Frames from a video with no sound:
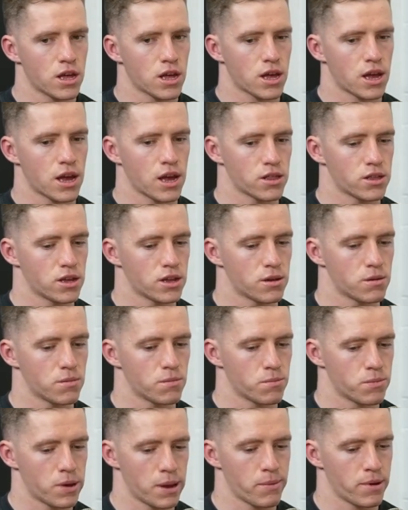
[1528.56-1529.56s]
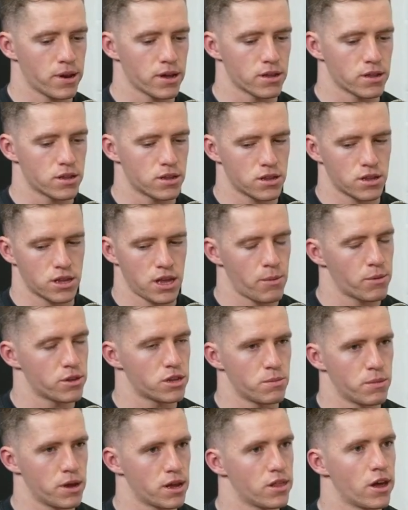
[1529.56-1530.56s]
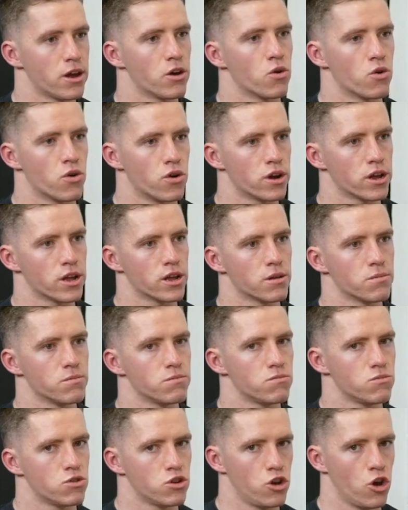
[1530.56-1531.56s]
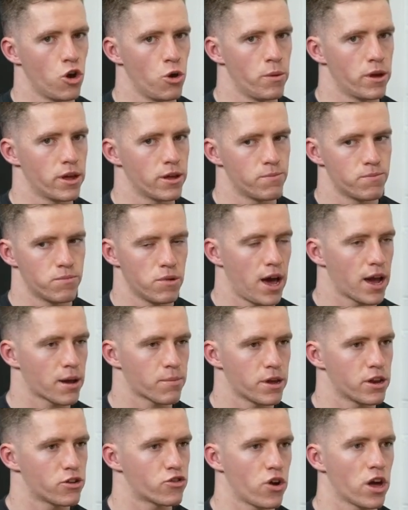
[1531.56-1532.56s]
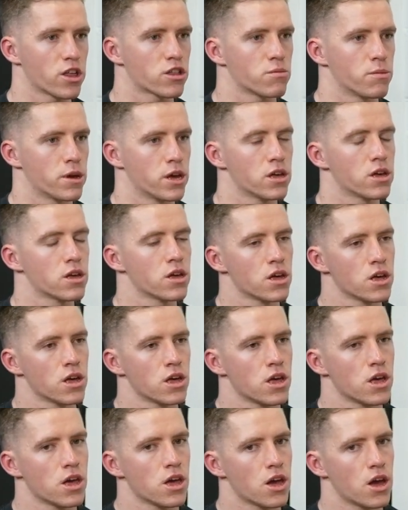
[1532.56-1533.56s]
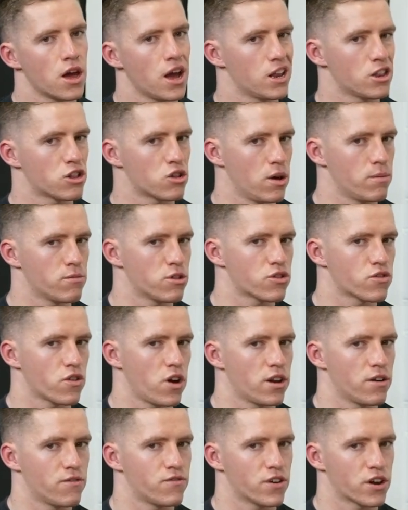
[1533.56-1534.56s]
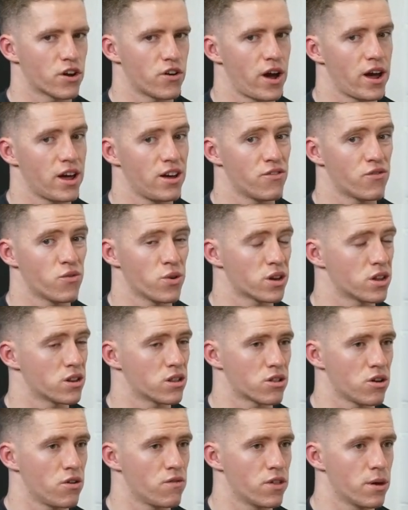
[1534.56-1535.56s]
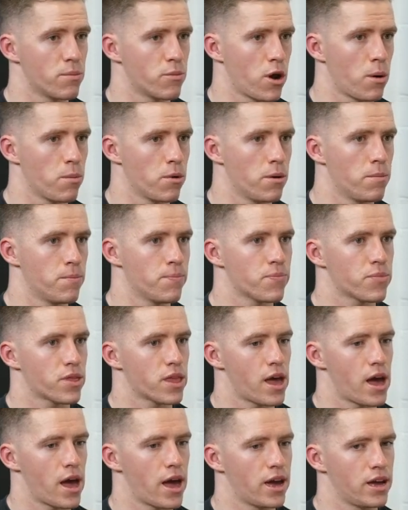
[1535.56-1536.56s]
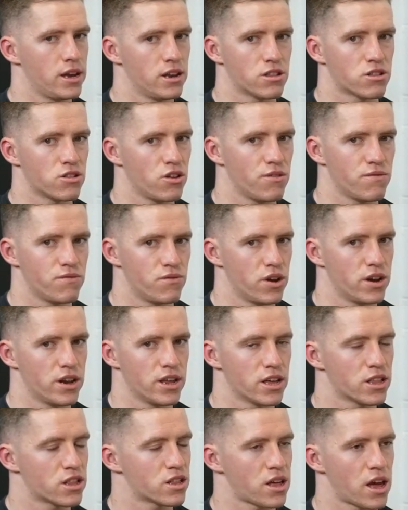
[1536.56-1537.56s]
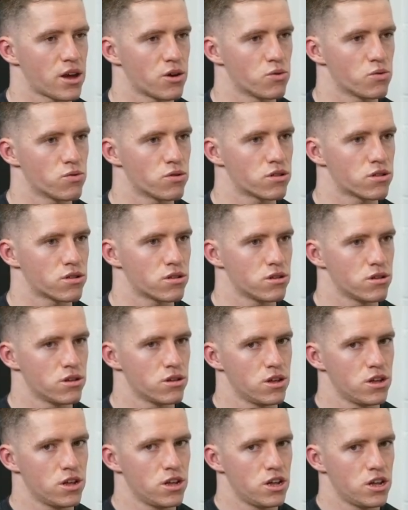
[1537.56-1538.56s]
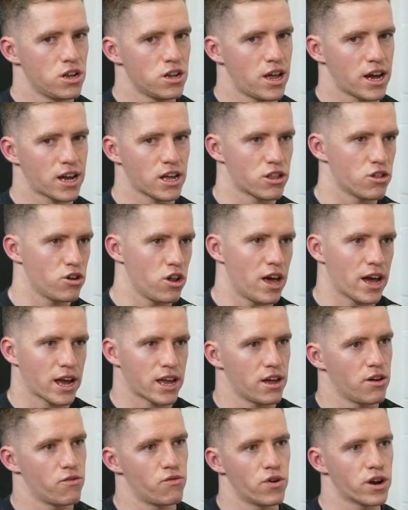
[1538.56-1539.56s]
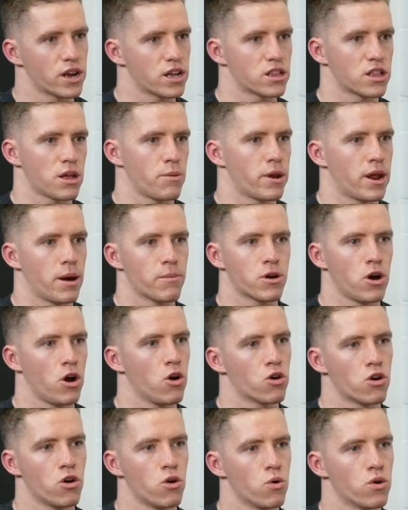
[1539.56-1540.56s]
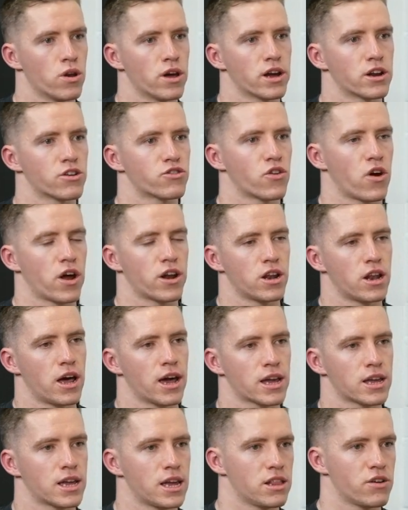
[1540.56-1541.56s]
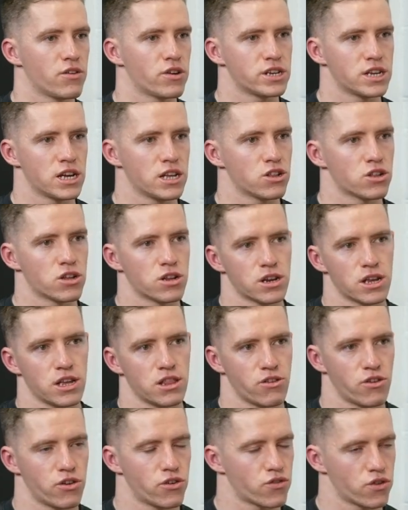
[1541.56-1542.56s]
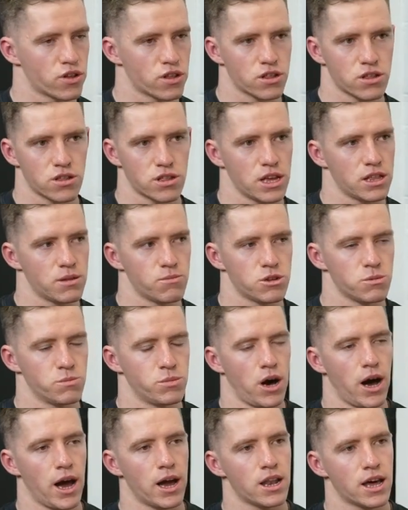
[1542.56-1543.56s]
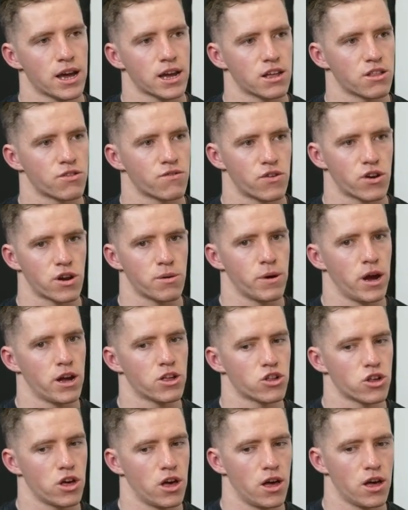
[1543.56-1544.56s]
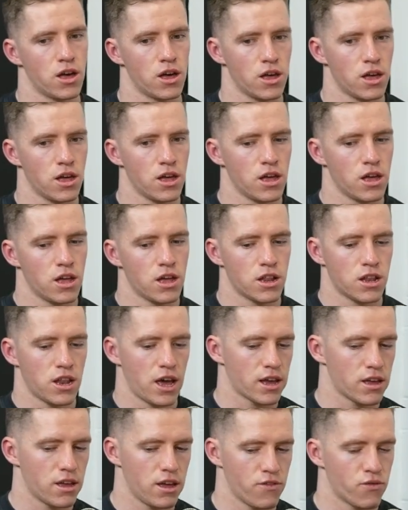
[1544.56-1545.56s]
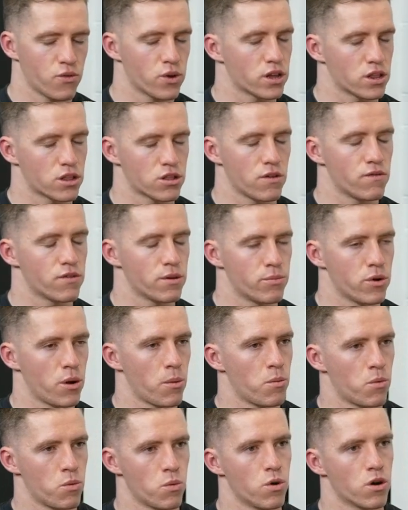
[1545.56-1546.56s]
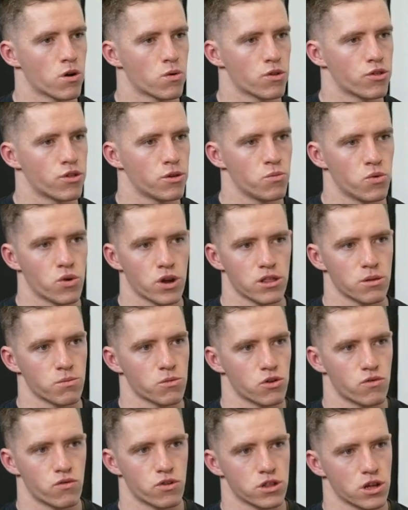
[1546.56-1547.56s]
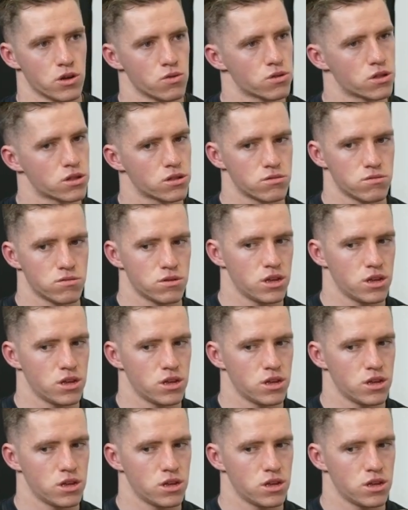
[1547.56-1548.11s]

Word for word: Yeah. And then people are coming to me, they already know me, like me, trust me. Yeah. And so I'm just trying to figure out if we can solve their problem. Uh, and it's not really a sales, no. like it's not like a ringing someone up, cold calling, trying to like get their attention, get their interest, get them yeah. to buy. Like it's very much a like if we can solve their problem, we'll work with them, we'll get them good results.